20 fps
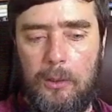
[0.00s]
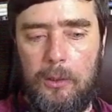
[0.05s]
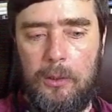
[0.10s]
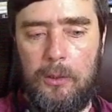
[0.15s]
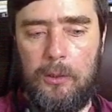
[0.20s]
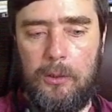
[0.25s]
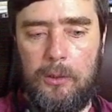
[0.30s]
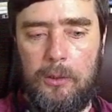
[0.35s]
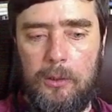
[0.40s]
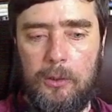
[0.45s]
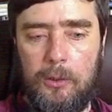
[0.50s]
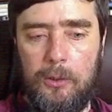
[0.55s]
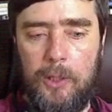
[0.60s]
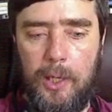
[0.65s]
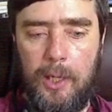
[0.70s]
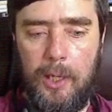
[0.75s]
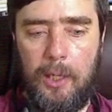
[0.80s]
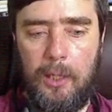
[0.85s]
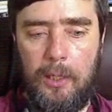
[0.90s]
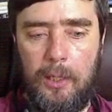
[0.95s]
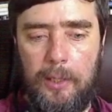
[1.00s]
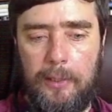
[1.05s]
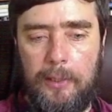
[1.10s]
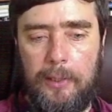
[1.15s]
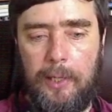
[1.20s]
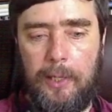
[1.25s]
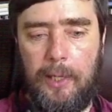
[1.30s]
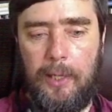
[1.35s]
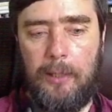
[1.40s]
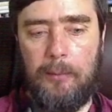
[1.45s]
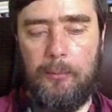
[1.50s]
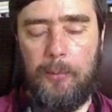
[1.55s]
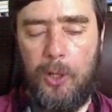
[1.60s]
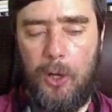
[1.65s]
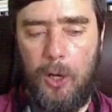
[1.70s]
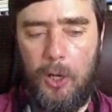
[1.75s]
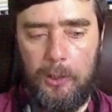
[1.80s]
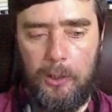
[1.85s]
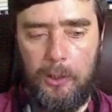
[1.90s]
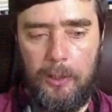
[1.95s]
uh, Ungar and uh, and
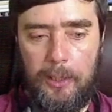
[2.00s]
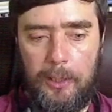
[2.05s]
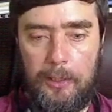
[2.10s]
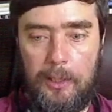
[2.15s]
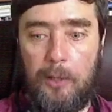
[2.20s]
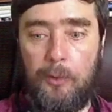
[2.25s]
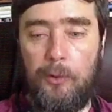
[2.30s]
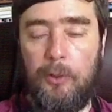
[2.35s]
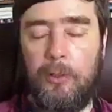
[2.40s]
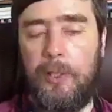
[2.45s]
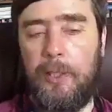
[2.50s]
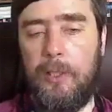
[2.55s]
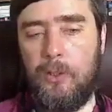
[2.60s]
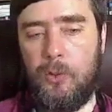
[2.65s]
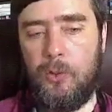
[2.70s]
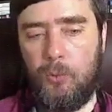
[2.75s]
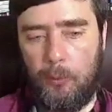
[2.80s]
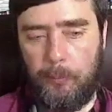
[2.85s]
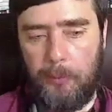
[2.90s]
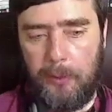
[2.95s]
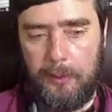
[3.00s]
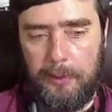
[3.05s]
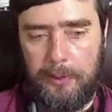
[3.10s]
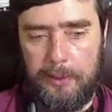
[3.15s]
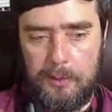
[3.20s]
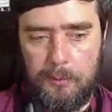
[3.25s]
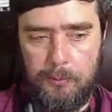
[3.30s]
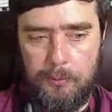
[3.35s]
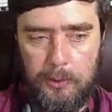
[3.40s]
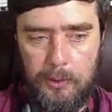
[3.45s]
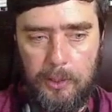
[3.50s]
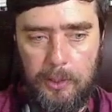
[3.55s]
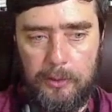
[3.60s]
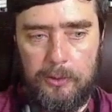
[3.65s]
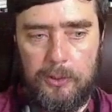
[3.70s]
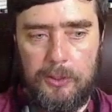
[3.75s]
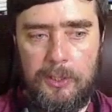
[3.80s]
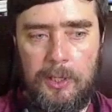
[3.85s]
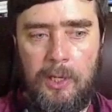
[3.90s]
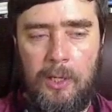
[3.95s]
McConnell, and now the latest work by Glantzman and
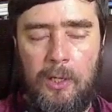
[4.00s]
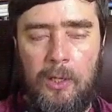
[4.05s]
others,